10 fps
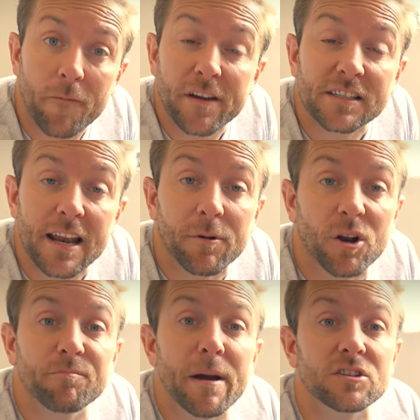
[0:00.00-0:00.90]
Obviously, when
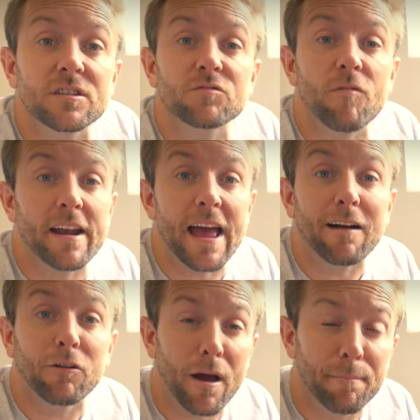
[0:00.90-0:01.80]
I measured this
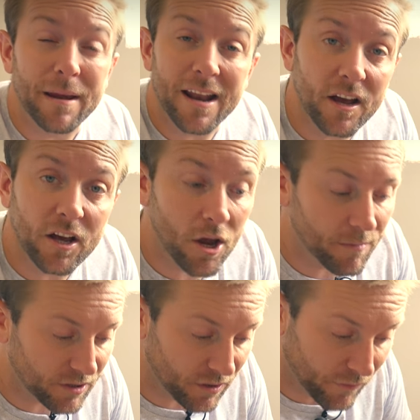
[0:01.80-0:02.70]
radiator a minute ago,
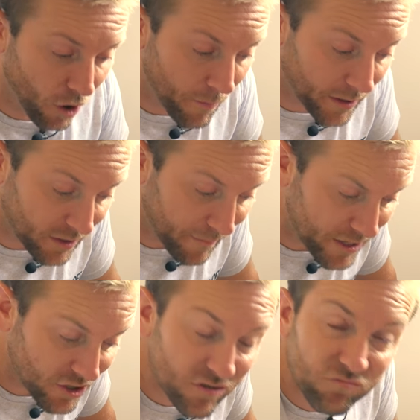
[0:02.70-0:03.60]
because I've got all my
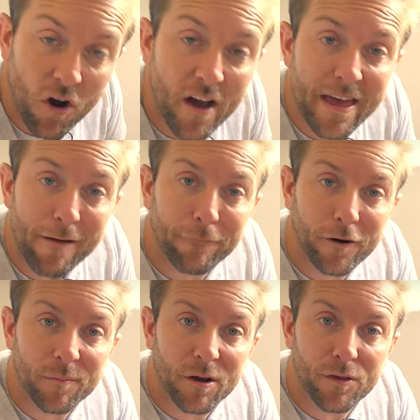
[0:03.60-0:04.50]
dimensions right there in front of me